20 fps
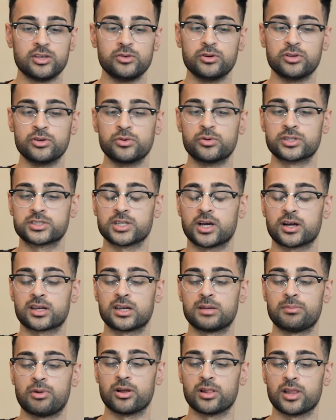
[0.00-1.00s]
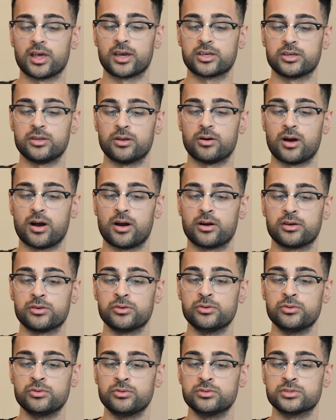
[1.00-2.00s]
You you were talking about like you know how
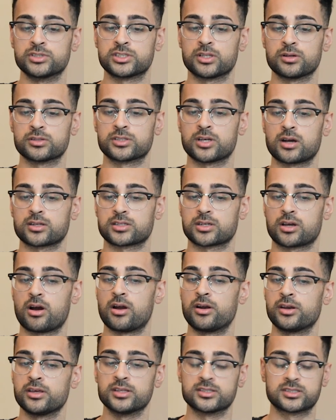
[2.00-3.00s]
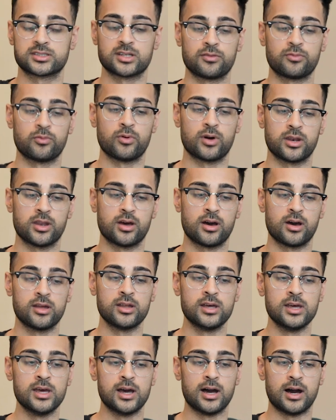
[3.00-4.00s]
you still talk to Carti and stuff
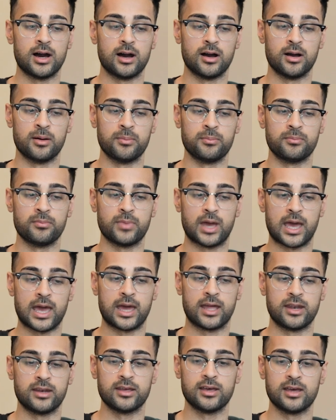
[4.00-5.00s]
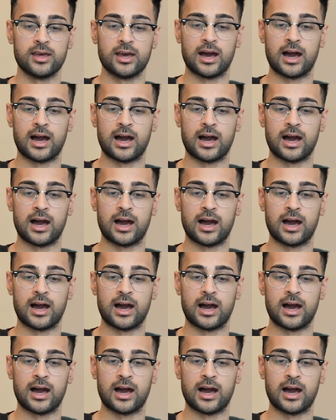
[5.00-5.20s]
whatnot. Um, and